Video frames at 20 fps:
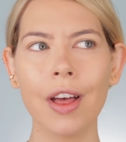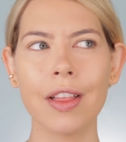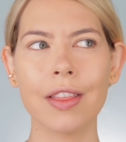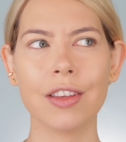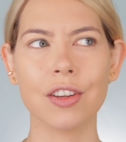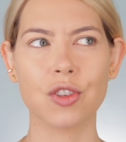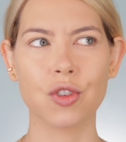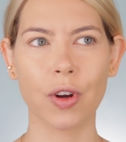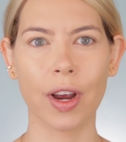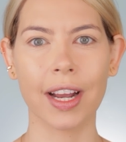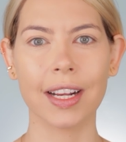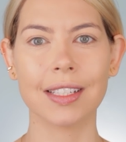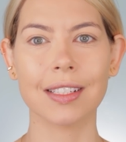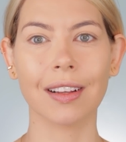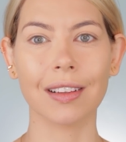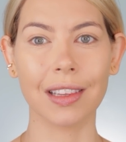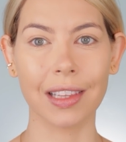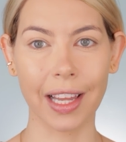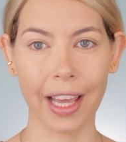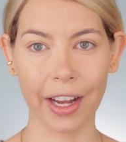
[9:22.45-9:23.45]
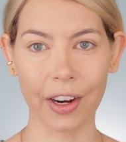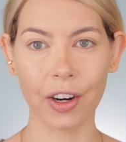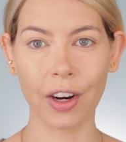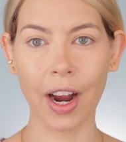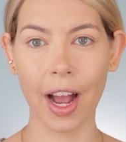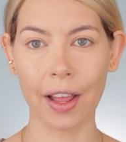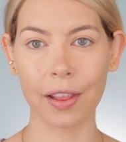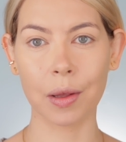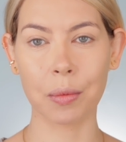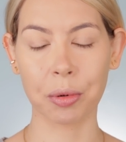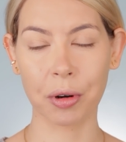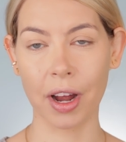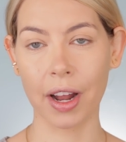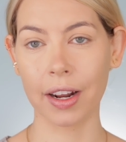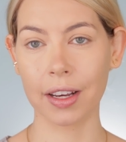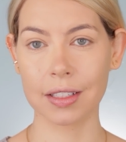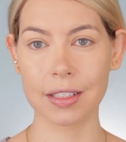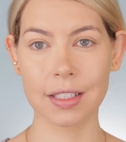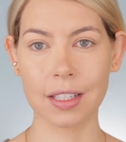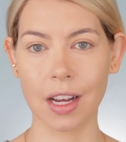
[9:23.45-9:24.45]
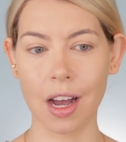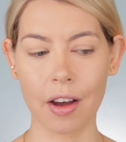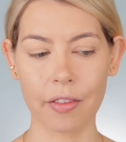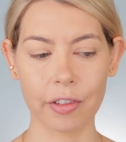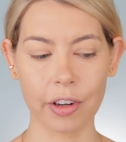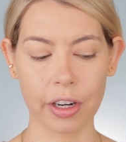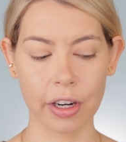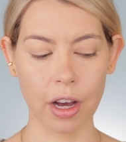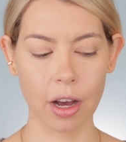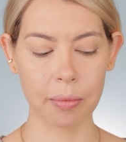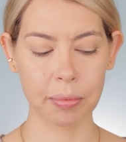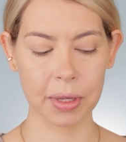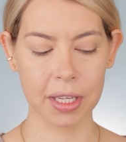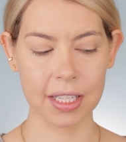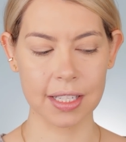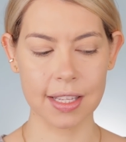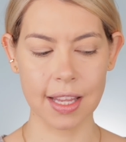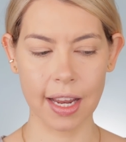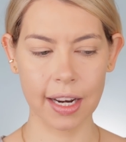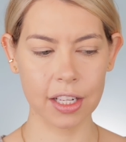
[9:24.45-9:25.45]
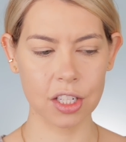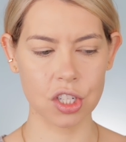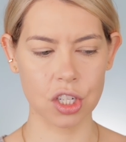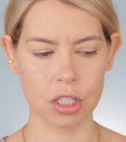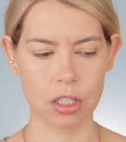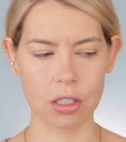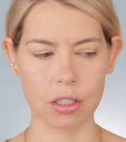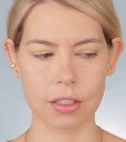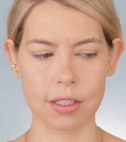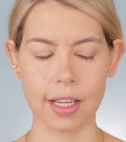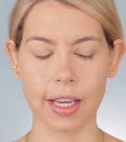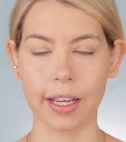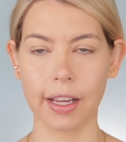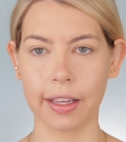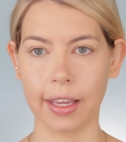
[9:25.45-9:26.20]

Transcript: than trying to layer on the products to cover it up because then it just looks like a